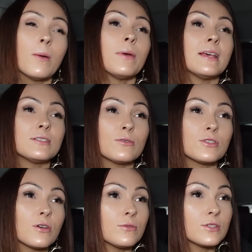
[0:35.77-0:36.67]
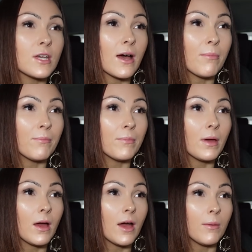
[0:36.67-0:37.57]
but there's also some
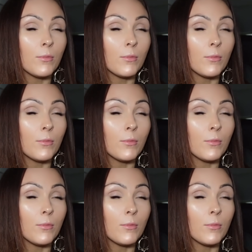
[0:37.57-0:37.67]
uh,